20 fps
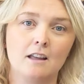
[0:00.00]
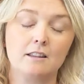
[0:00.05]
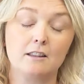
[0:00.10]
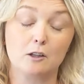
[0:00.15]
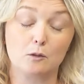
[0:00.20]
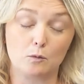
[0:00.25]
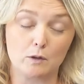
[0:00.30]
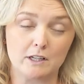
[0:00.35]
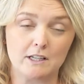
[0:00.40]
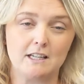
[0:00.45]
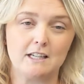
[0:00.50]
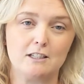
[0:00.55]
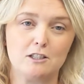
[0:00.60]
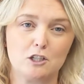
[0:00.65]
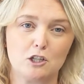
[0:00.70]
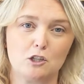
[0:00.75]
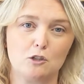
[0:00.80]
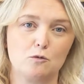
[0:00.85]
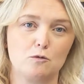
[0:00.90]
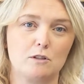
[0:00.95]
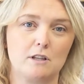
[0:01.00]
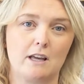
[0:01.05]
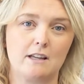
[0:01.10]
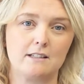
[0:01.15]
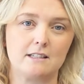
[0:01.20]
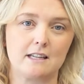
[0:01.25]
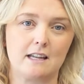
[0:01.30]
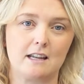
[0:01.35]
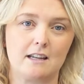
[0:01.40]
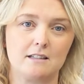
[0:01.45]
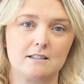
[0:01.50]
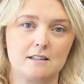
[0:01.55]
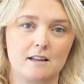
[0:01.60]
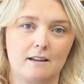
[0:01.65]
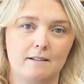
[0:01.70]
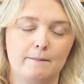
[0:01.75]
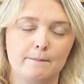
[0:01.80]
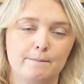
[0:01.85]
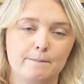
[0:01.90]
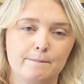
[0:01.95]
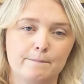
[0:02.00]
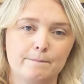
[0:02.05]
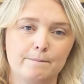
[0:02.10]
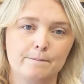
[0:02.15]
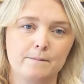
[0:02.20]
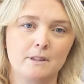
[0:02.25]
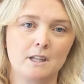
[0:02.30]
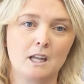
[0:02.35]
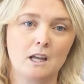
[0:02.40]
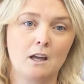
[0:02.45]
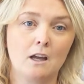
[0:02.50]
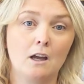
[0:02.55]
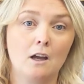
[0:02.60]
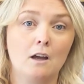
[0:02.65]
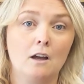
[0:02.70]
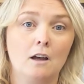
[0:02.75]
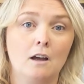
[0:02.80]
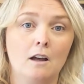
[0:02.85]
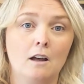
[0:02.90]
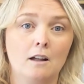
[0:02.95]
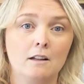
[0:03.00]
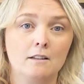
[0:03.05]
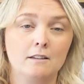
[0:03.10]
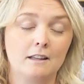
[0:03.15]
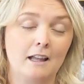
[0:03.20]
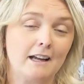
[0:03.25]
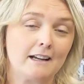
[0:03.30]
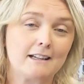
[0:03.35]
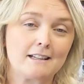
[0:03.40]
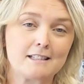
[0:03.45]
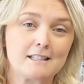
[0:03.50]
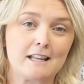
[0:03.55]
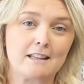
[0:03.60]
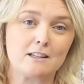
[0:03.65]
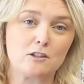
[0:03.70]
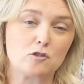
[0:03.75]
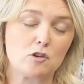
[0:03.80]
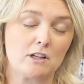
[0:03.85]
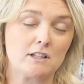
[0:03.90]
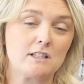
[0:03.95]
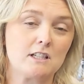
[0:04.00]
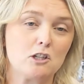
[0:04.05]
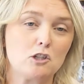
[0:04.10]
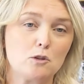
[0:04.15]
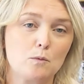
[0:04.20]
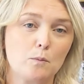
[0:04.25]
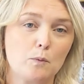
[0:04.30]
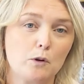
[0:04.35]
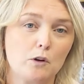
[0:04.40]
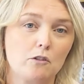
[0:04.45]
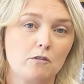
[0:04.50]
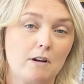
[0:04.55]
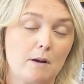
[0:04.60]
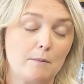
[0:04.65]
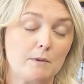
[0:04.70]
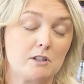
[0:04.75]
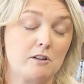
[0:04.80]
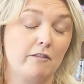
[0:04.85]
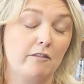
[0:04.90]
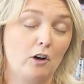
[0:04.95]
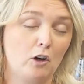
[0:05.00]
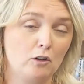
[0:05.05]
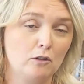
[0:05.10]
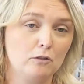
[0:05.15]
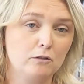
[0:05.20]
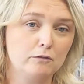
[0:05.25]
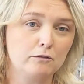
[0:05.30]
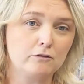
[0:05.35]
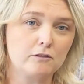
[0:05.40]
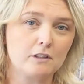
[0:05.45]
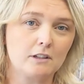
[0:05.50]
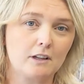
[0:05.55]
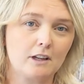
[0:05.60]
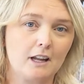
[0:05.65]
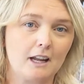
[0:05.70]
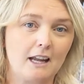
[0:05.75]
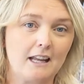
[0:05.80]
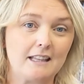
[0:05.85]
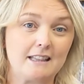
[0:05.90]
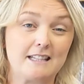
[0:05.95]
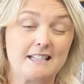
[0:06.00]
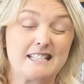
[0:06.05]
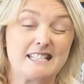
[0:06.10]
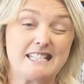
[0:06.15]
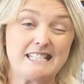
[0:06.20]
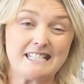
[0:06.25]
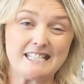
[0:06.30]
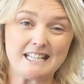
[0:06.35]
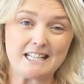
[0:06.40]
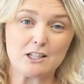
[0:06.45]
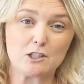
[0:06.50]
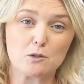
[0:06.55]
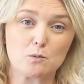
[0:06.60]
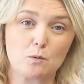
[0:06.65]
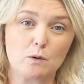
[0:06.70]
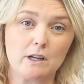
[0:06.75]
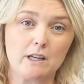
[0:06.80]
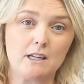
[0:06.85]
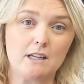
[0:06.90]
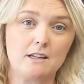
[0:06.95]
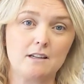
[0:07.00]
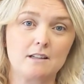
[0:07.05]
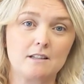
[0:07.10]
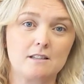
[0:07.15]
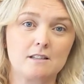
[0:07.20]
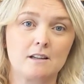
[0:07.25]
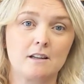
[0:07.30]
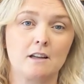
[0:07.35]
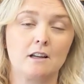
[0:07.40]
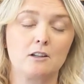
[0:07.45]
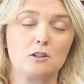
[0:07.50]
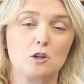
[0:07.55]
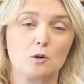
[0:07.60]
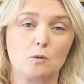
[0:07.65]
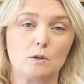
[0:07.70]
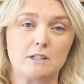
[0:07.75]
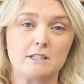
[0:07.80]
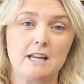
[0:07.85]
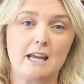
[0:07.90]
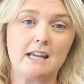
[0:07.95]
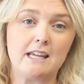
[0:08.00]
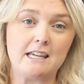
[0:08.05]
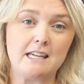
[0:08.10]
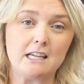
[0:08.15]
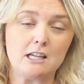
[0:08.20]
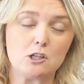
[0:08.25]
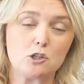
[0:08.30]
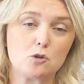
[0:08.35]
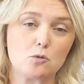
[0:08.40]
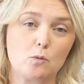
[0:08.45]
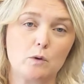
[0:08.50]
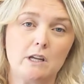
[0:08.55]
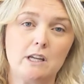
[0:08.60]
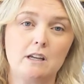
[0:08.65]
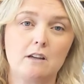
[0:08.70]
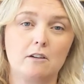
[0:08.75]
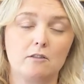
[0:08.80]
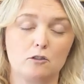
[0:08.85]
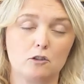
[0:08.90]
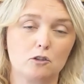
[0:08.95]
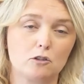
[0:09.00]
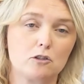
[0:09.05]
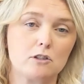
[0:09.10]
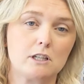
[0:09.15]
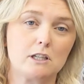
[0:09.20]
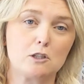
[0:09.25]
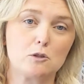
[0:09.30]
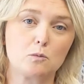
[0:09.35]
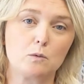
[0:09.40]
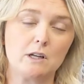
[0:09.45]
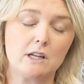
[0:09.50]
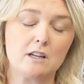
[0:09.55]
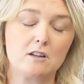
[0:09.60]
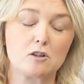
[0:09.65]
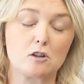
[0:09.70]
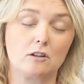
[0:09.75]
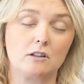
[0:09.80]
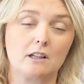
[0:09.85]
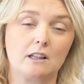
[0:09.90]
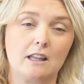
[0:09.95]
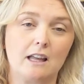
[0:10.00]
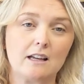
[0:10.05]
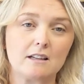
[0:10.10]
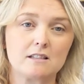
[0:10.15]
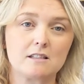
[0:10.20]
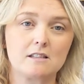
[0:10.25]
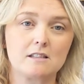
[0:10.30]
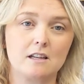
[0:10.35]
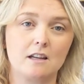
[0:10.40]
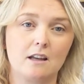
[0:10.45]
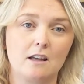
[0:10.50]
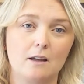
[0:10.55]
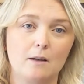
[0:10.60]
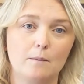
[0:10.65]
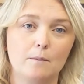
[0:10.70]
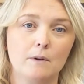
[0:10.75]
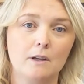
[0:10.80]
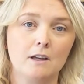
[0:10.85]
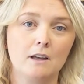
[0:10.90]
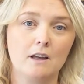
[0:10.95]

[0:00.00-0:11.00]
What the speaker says: that we need to use that data. Like I said, the transition programme has evolved. There's 6 weeks, so a day each week of those 6 weeks on the last term.